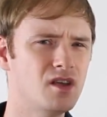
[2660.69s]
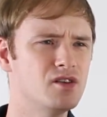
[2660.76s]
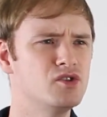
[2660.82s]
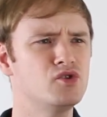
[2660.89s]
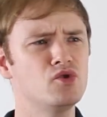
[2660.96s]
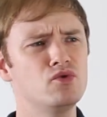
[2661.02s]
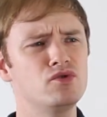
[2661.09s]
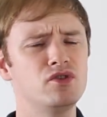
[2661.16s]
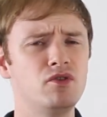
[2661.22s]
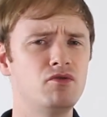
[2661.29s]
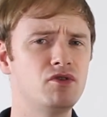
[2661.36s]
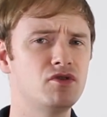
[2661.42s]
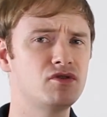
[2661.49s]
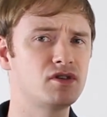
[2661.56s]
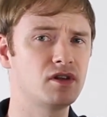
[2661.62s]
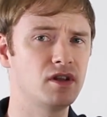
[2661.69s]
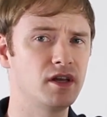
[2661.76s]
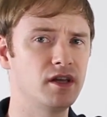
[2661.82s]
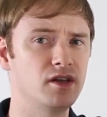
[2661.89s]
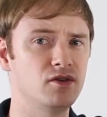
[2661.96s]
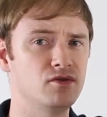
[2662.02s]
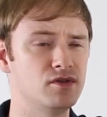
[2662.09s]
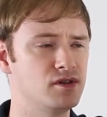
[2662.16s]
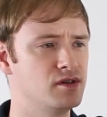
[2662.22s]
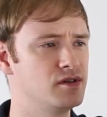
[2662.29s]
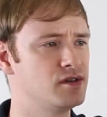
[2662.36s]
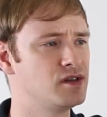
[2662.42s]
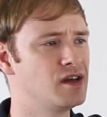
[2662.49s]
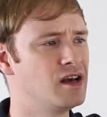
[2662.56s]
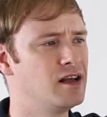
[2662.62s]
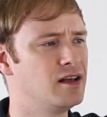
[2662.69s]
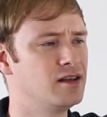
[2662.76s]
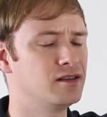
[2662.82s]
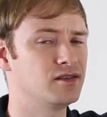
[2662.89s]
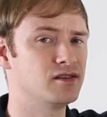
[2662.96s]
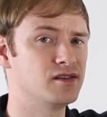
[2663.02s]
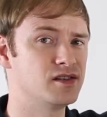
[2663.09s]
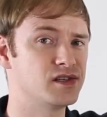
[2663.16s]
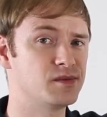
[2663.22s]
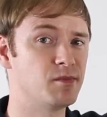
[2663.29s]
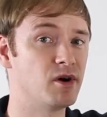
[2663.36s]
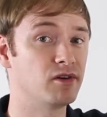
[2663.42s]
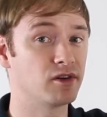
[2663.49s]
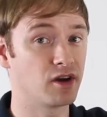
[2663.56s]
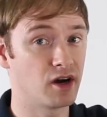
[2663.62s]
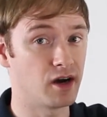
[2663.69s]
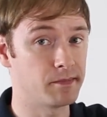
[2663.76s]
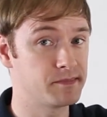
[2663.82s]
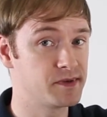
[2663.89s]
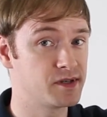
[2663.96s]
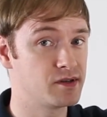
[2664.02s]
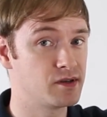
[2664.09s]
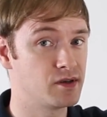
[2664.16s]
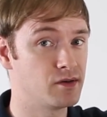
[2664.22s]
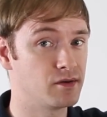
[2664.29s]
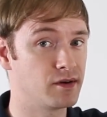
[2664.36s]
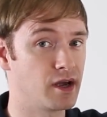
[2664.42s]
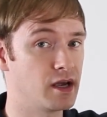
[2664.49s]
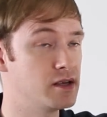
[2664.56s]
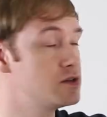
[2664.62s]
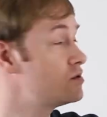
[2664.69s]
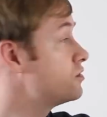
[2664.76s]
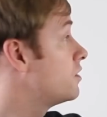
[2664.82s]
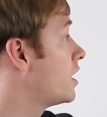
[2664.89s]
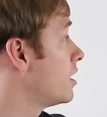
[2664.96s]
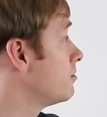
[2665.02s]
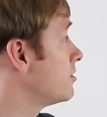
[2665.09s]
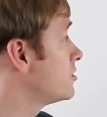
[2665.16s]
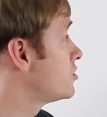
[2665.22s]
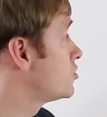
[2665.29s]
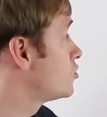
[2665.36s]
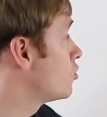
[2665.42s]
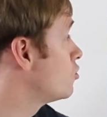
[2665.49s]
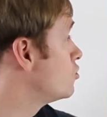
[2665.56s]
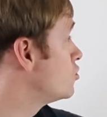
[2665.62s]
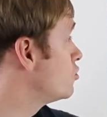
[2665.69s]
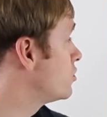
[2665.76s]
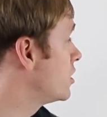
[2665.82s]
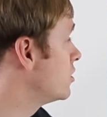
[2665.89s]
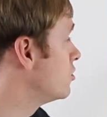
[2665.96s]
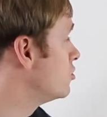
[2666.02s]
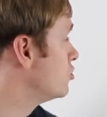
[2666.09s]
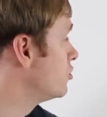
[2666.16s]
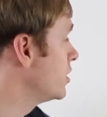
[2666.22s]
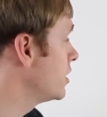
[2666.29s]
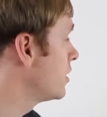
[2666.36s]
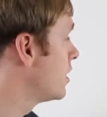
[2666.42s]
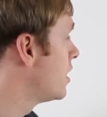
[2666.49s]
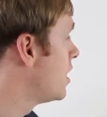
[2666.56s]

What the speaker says: soju usually uses the small cups, okay? So how much soju can you drink?